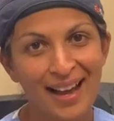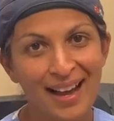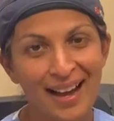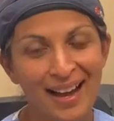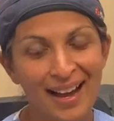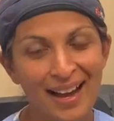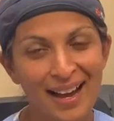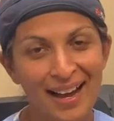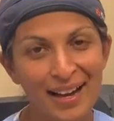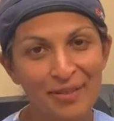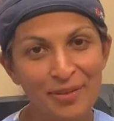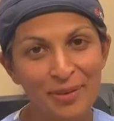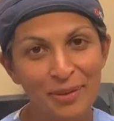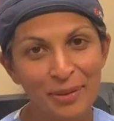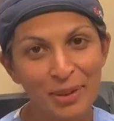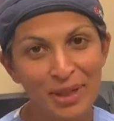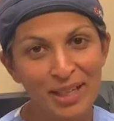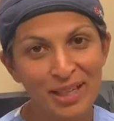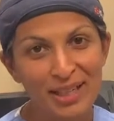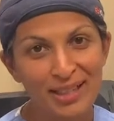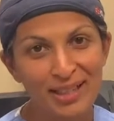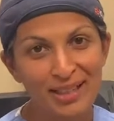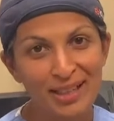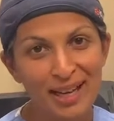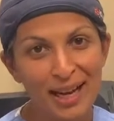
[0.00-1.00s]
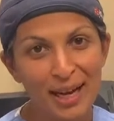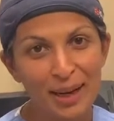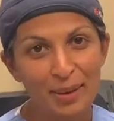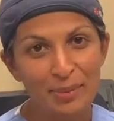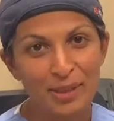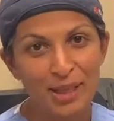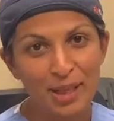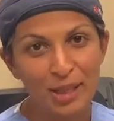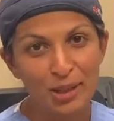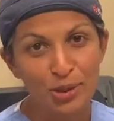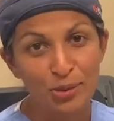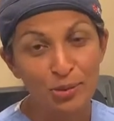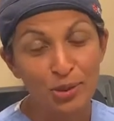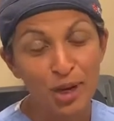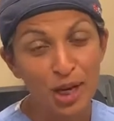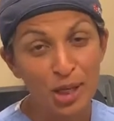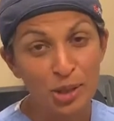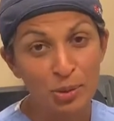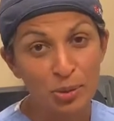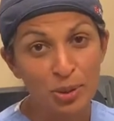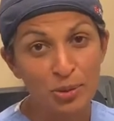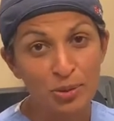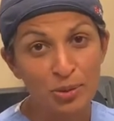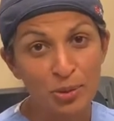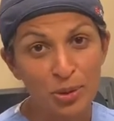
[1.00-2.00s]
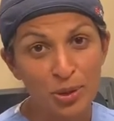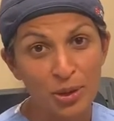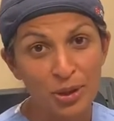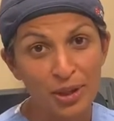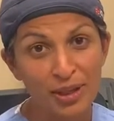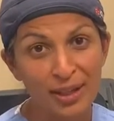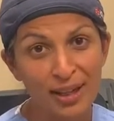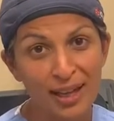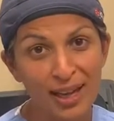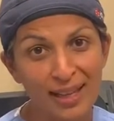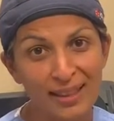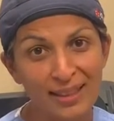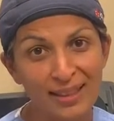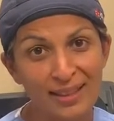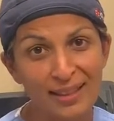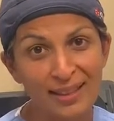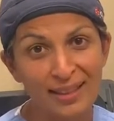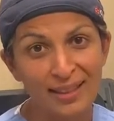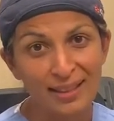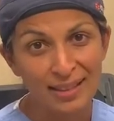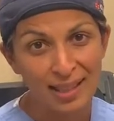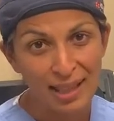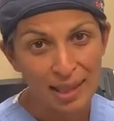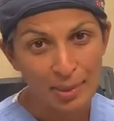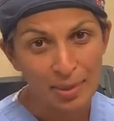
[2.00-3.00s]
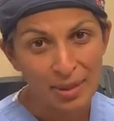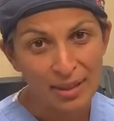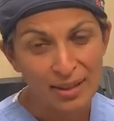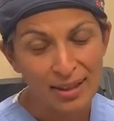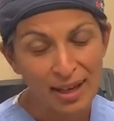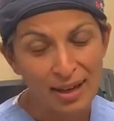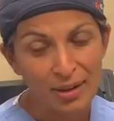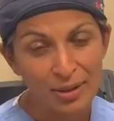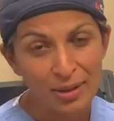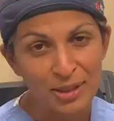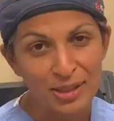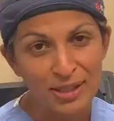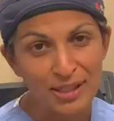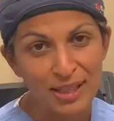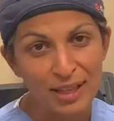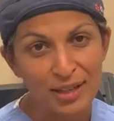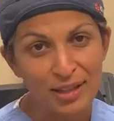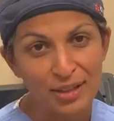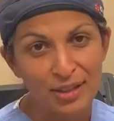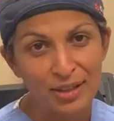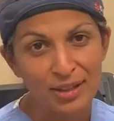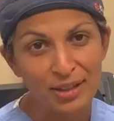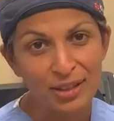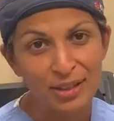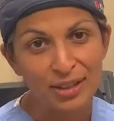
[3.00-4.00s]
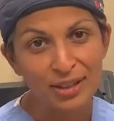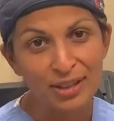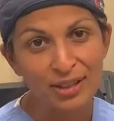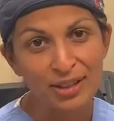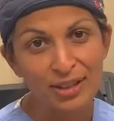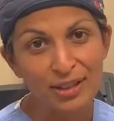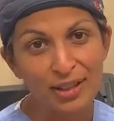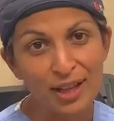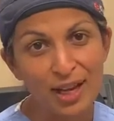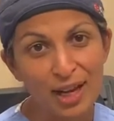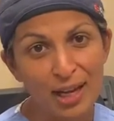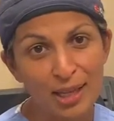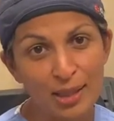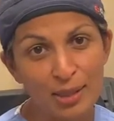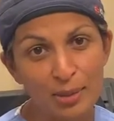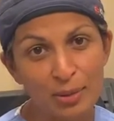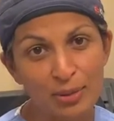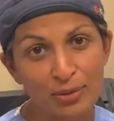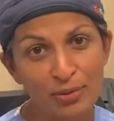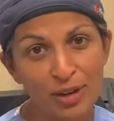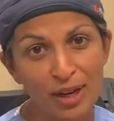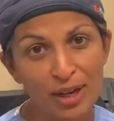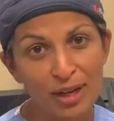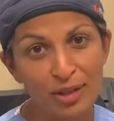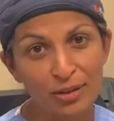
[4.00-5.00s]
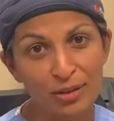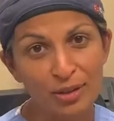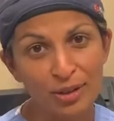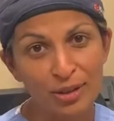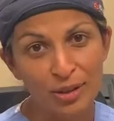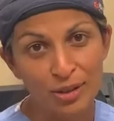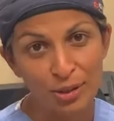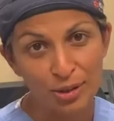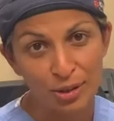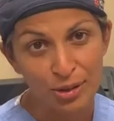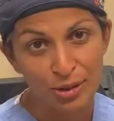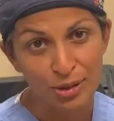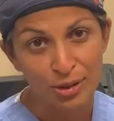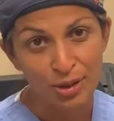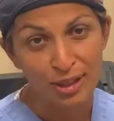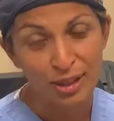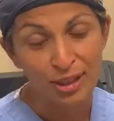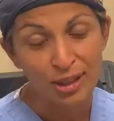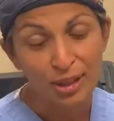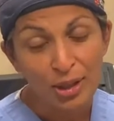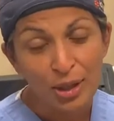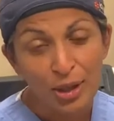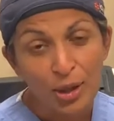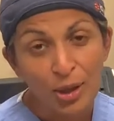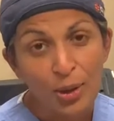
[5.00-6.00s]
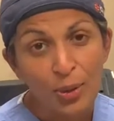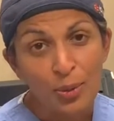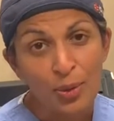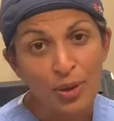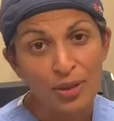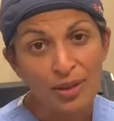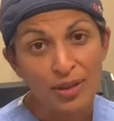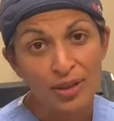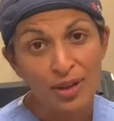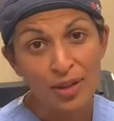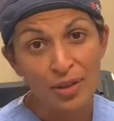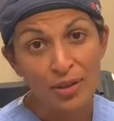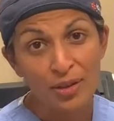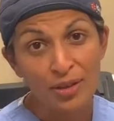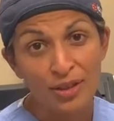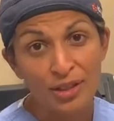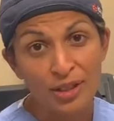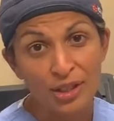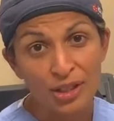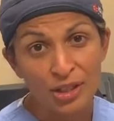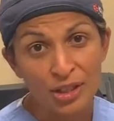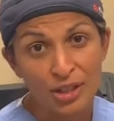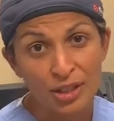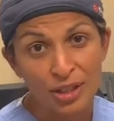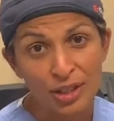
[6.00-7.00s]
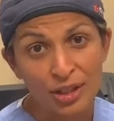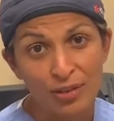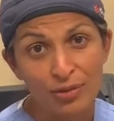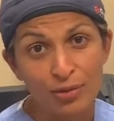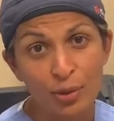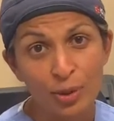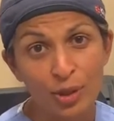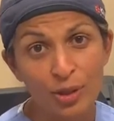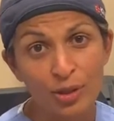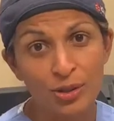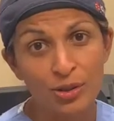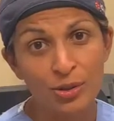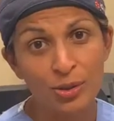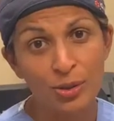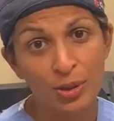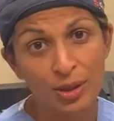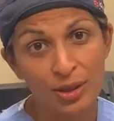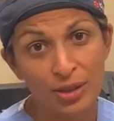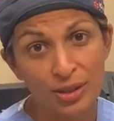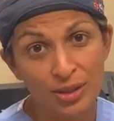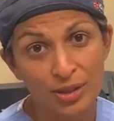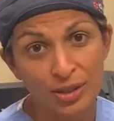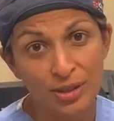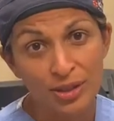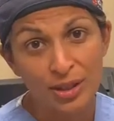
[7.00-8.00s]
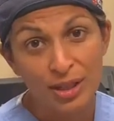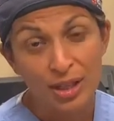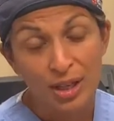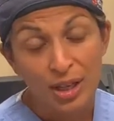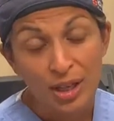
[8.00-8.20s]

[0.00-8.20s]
Hi everyone, I'm Dr. Rashmi Roy at the Claim and Thyroid Center here at the Hospital for Endocrine Surgery with another edition of Royters Goiters.